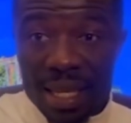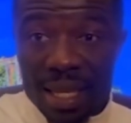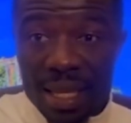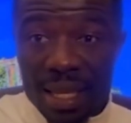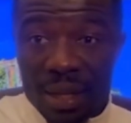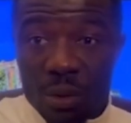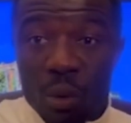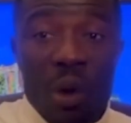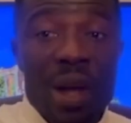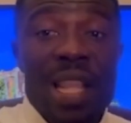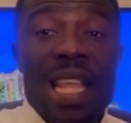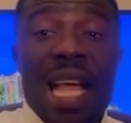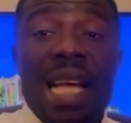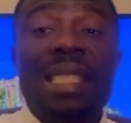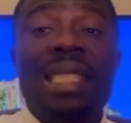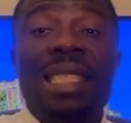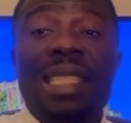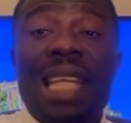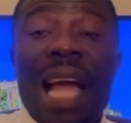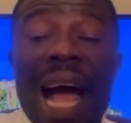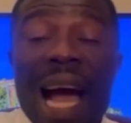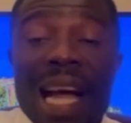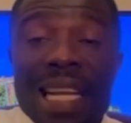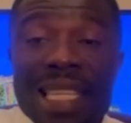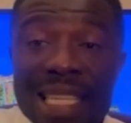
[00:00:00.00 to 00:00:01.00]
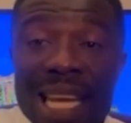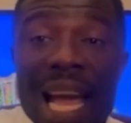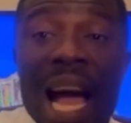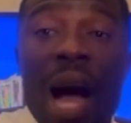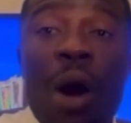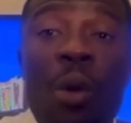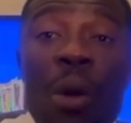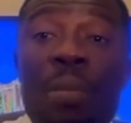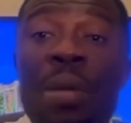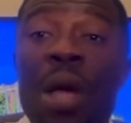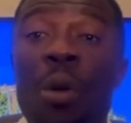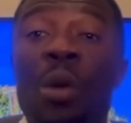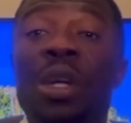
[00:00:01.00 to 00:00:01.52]
On your star, dear,
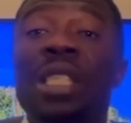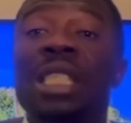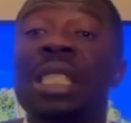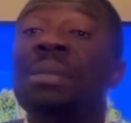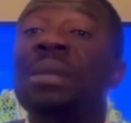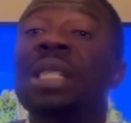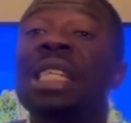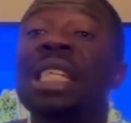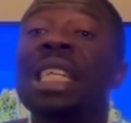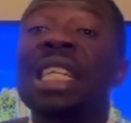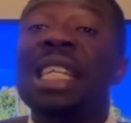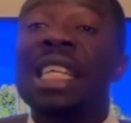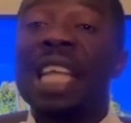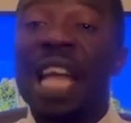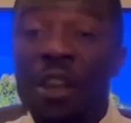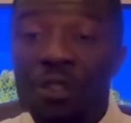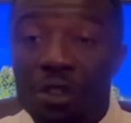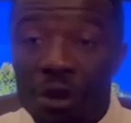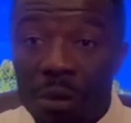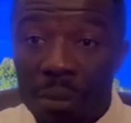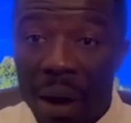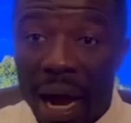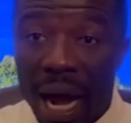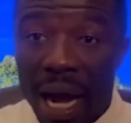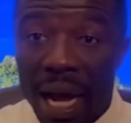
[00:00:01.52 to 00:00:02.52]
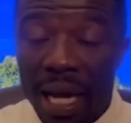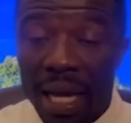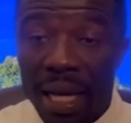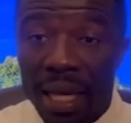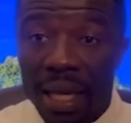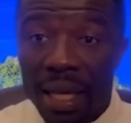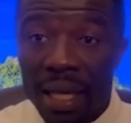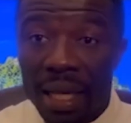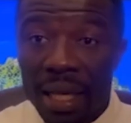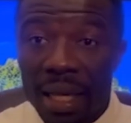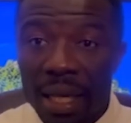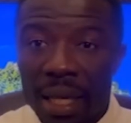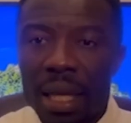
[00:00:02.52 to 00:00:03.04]
will be a want to mean your juma.
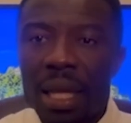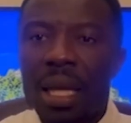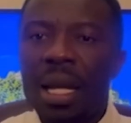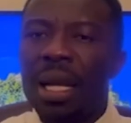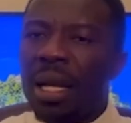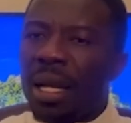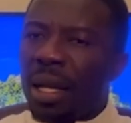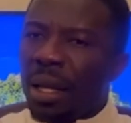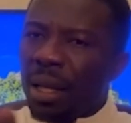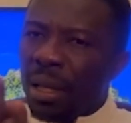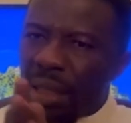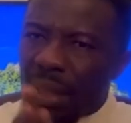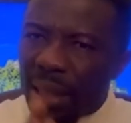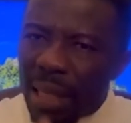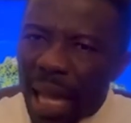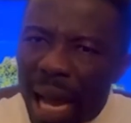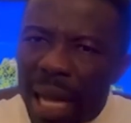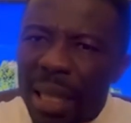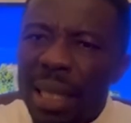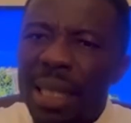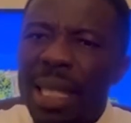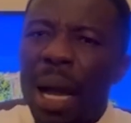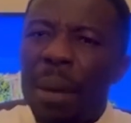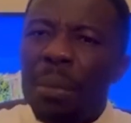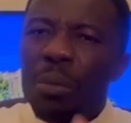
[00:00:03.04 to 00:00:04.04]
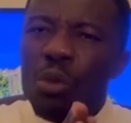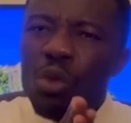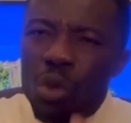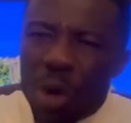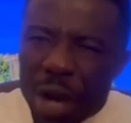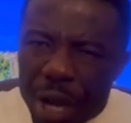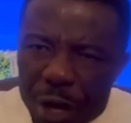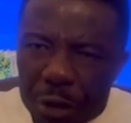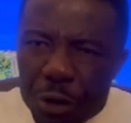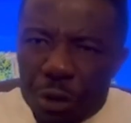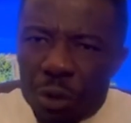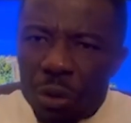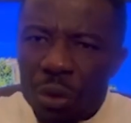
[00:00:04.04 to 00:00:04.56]
Satam
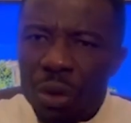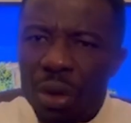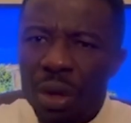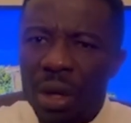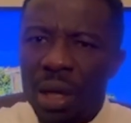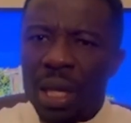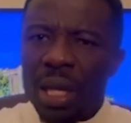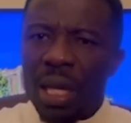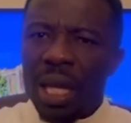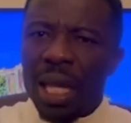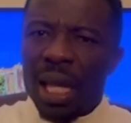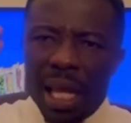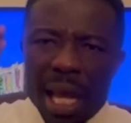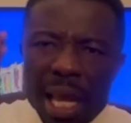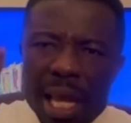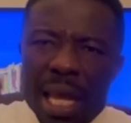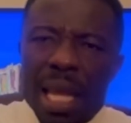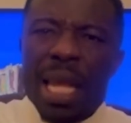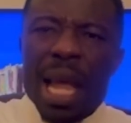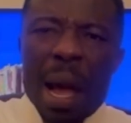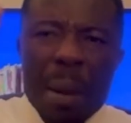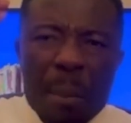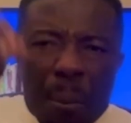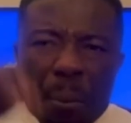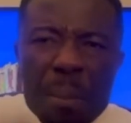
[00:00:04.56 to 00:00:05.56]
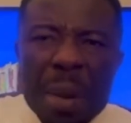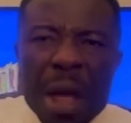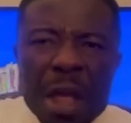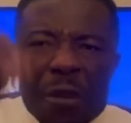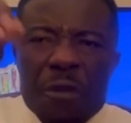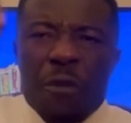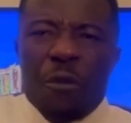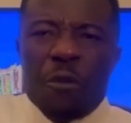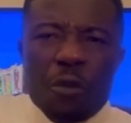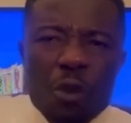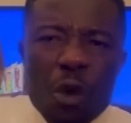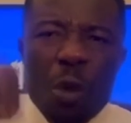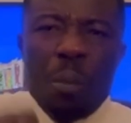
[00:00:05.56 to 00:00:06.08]
weno, ye young
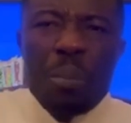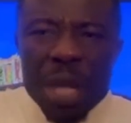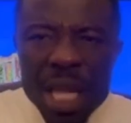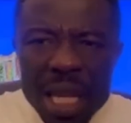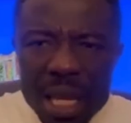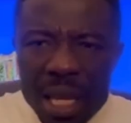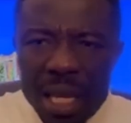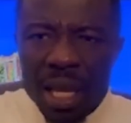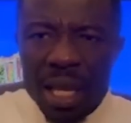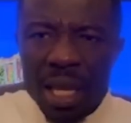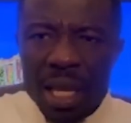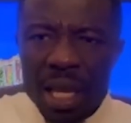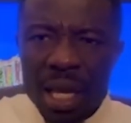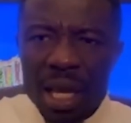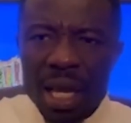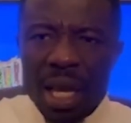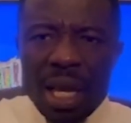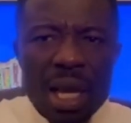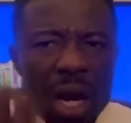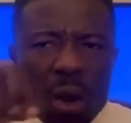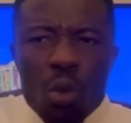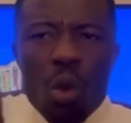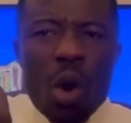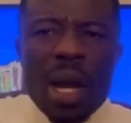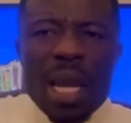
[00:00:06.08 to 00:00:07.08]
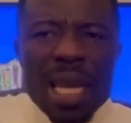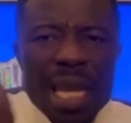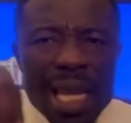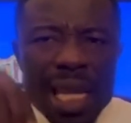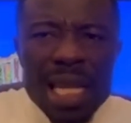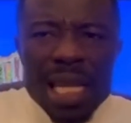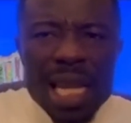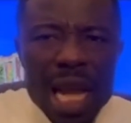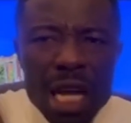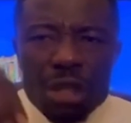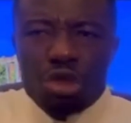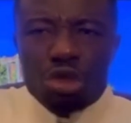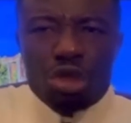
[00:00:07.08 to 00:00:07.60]
painful be a war
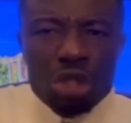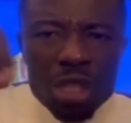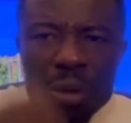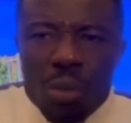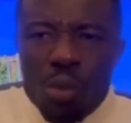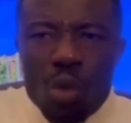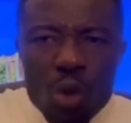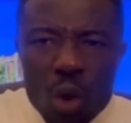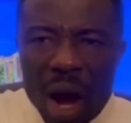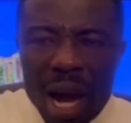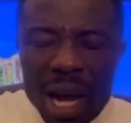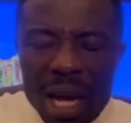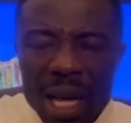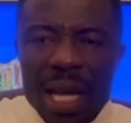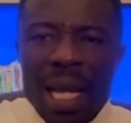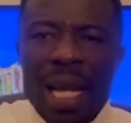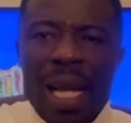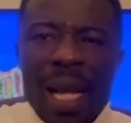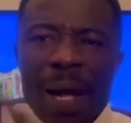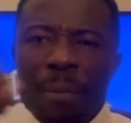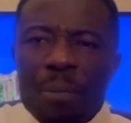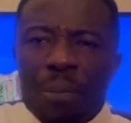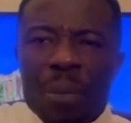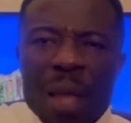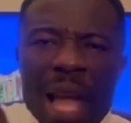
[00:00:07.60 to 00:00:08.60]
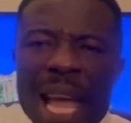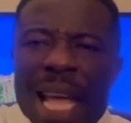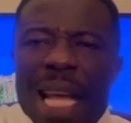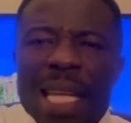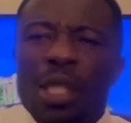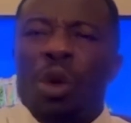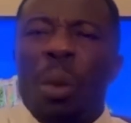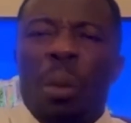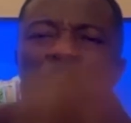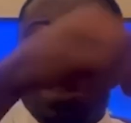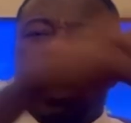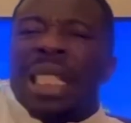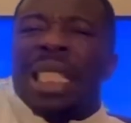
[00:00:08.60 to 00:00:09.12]
industry no more. Yes,
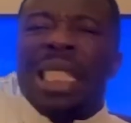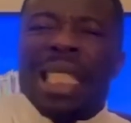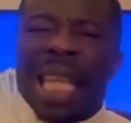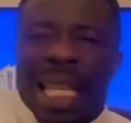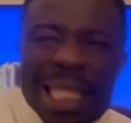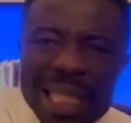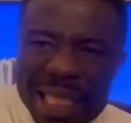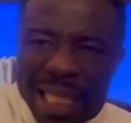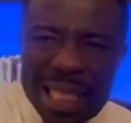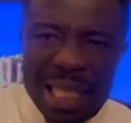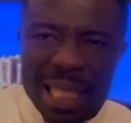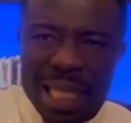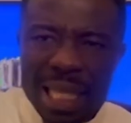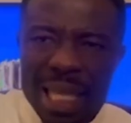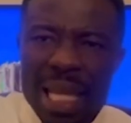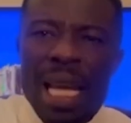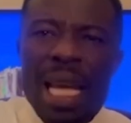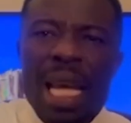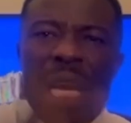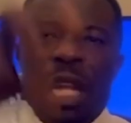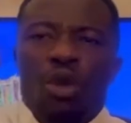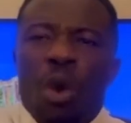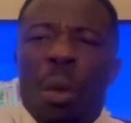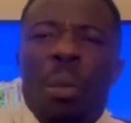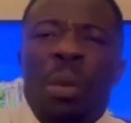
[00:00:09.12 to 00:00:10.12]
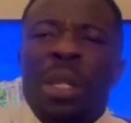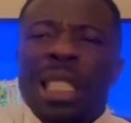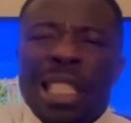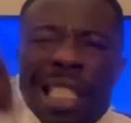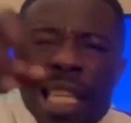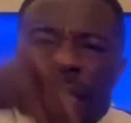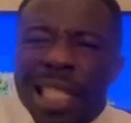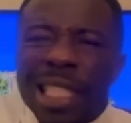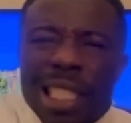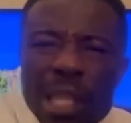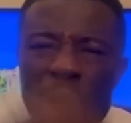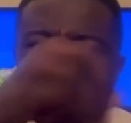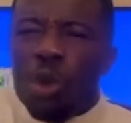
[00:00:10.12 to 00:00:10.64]
or what nasty. No one
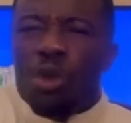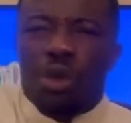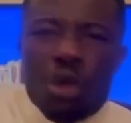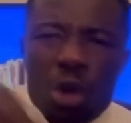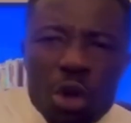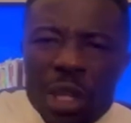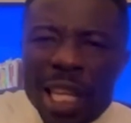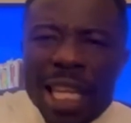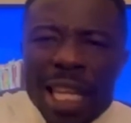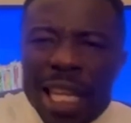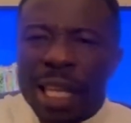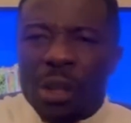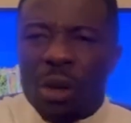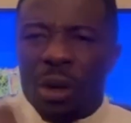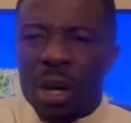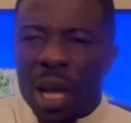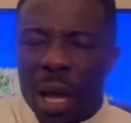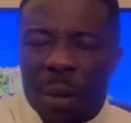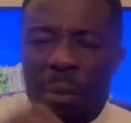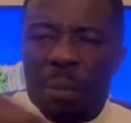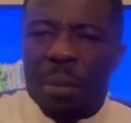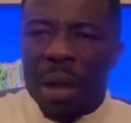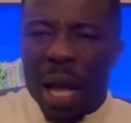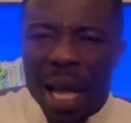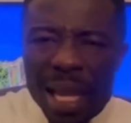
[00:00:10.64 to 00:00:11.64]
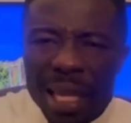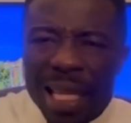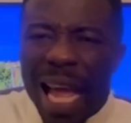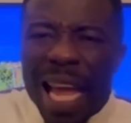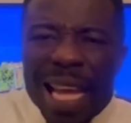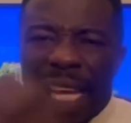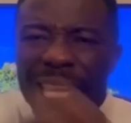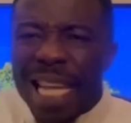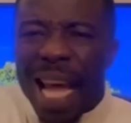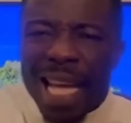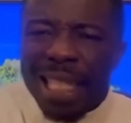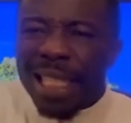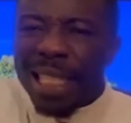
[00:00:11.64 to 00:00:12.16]
says you could only
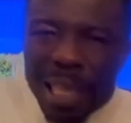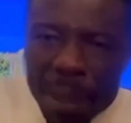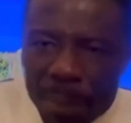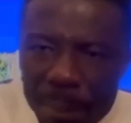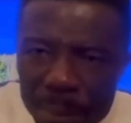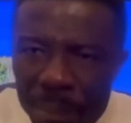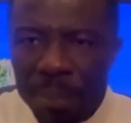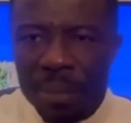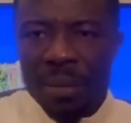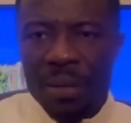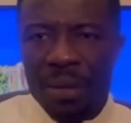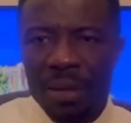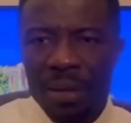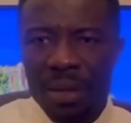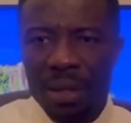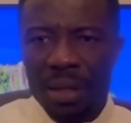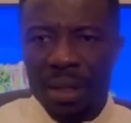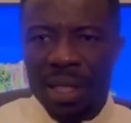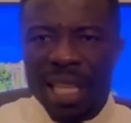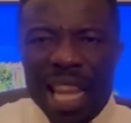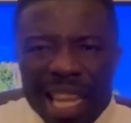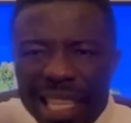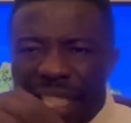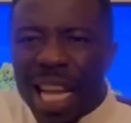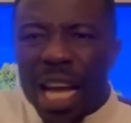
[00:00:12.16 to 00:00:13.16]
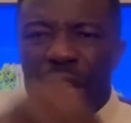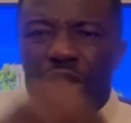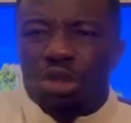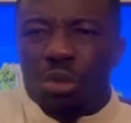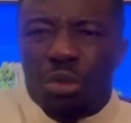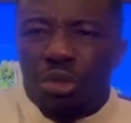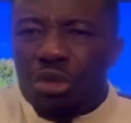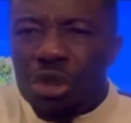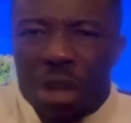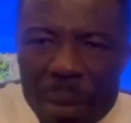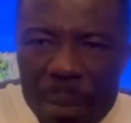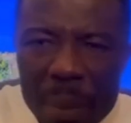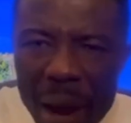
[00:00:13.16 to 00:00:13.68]
like yourself. Let your some
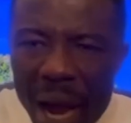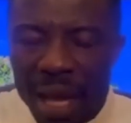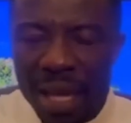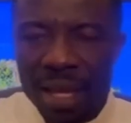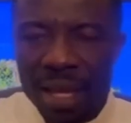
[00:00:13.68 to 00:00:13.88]
deba.